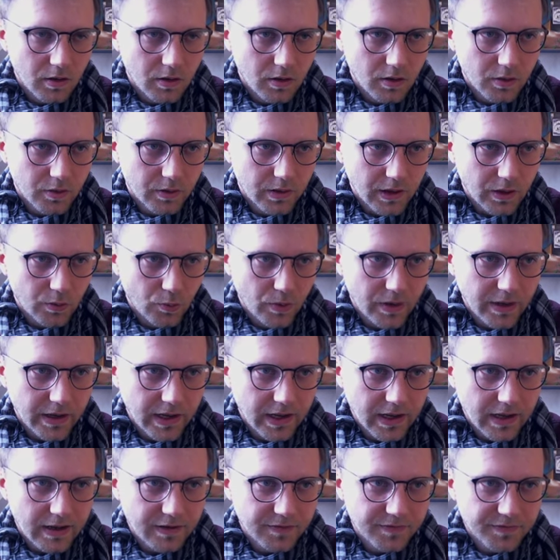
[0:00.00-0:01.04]
Okay, we
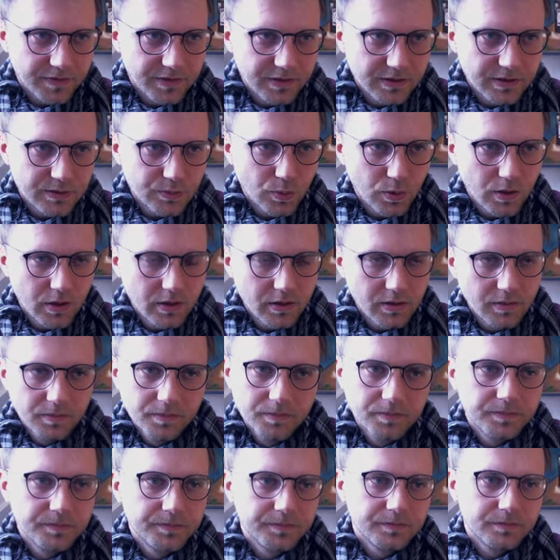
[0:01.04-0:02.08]
have this one.
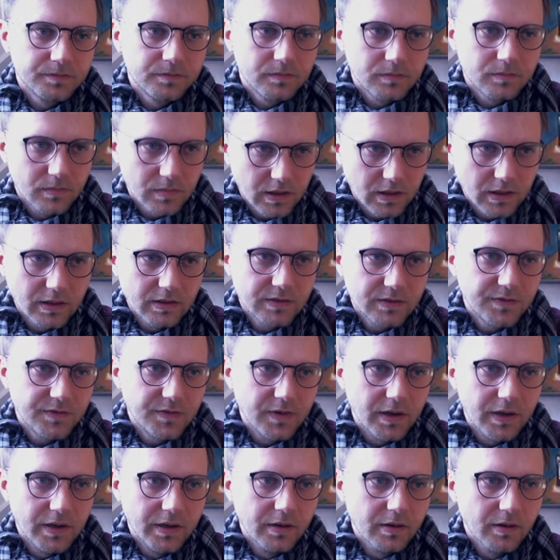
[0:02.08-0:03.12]
It's
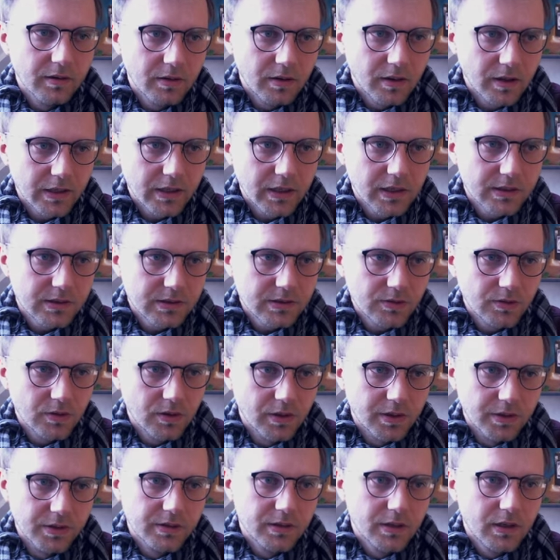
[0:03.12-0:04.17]
fine. I guess you got
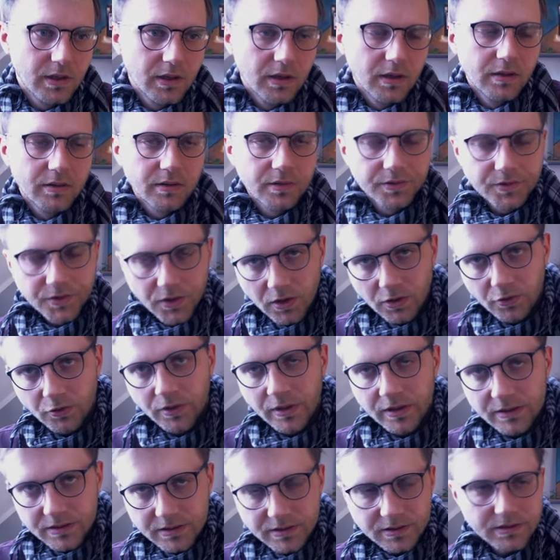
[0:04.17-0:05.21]
it. The
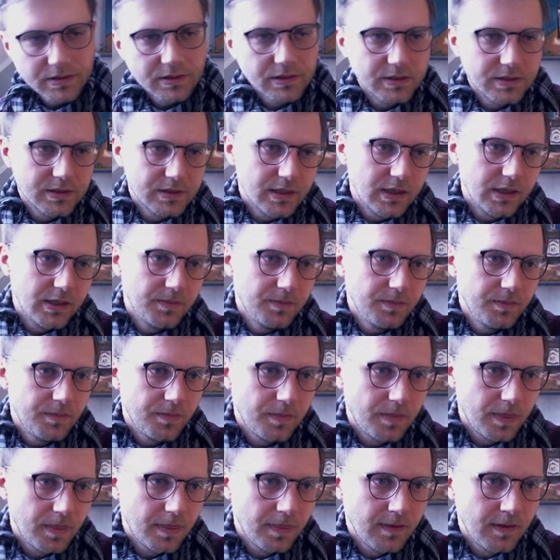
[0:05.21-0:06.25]
tolerance is the same.
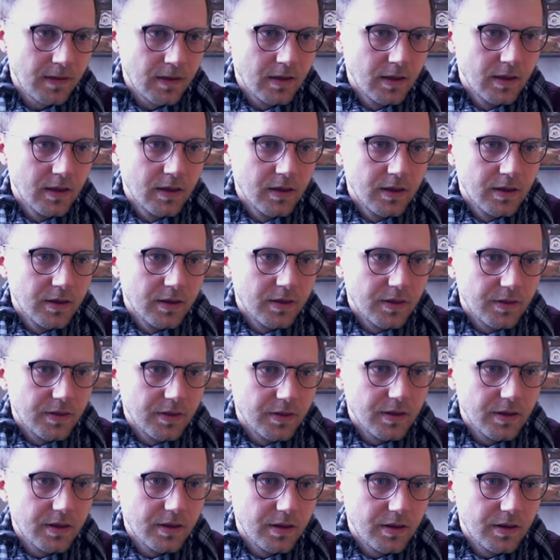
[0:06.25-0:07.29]

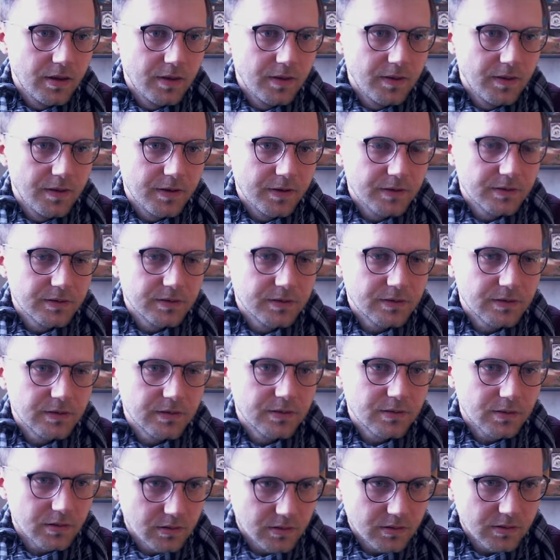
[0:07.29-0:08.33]
The
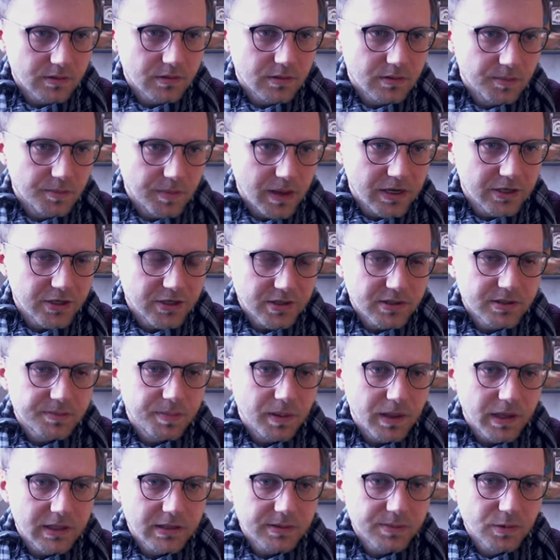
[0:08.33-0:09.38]
the mesh
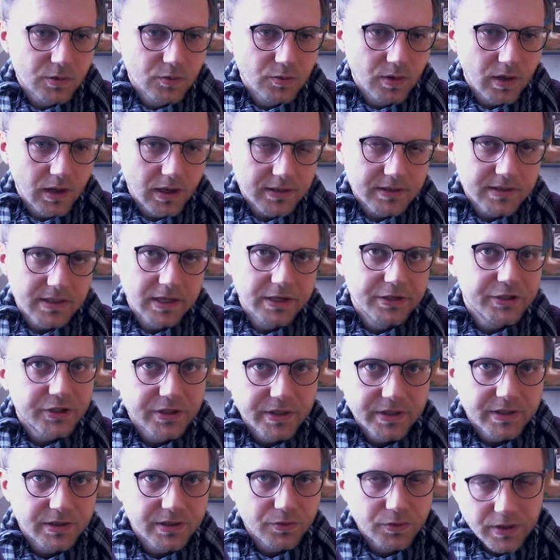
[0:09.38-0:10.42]
displacement relaxation
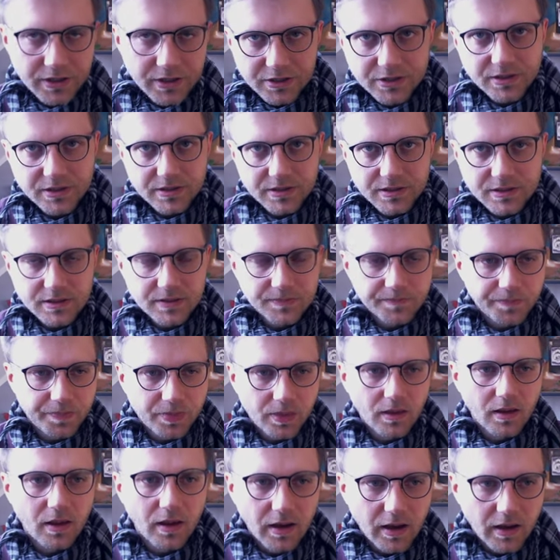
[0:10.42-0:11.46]
iterations.
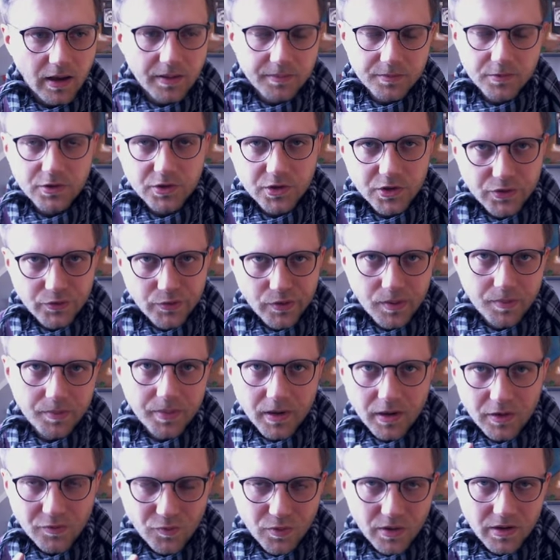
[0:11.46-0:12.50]
I'm not sure
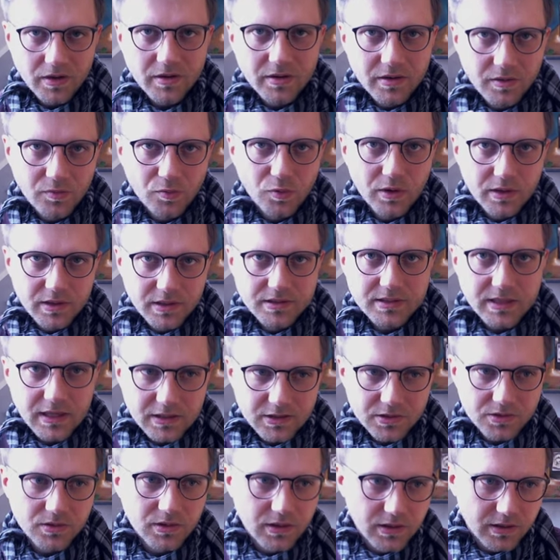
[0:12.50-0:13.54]
about 100 what is
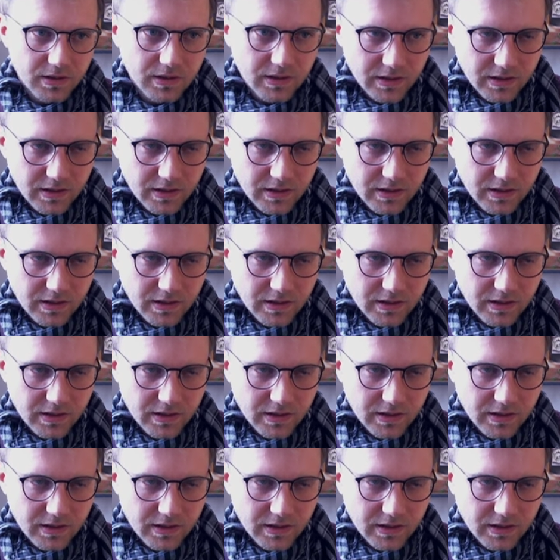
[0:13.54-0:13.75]
actually